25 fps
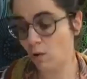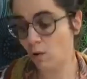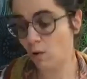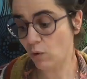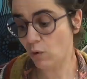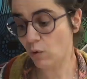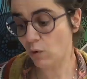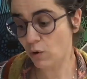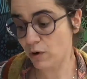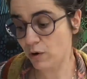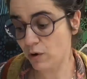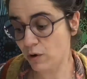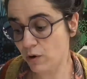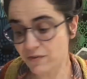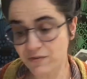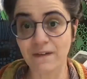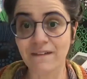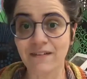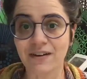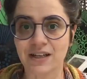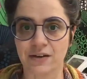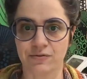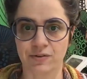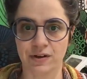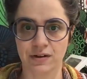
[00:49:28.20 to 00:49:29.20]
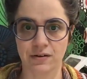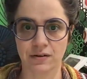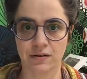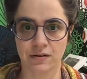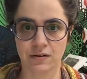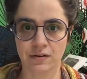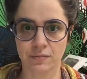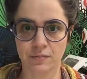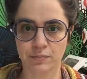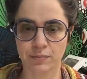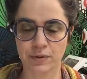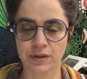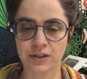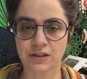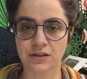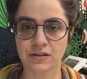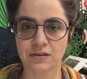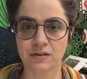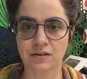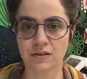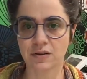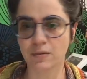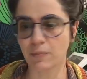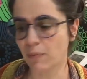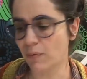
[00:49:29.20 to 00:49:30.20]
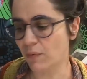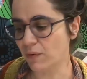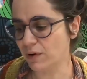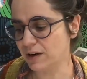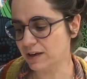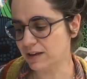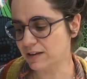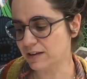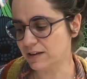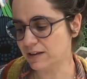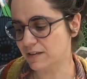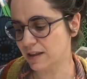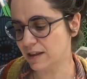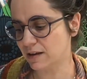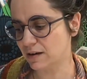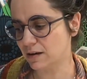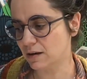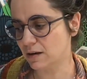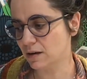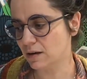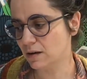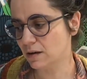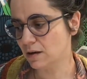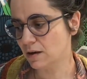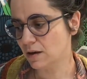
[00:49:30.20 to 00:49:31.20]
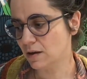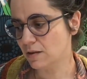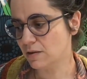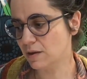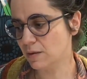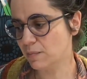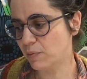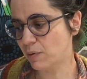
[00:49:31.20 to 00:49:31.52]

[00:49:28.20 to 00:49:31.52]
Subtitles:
it's just. But the point is that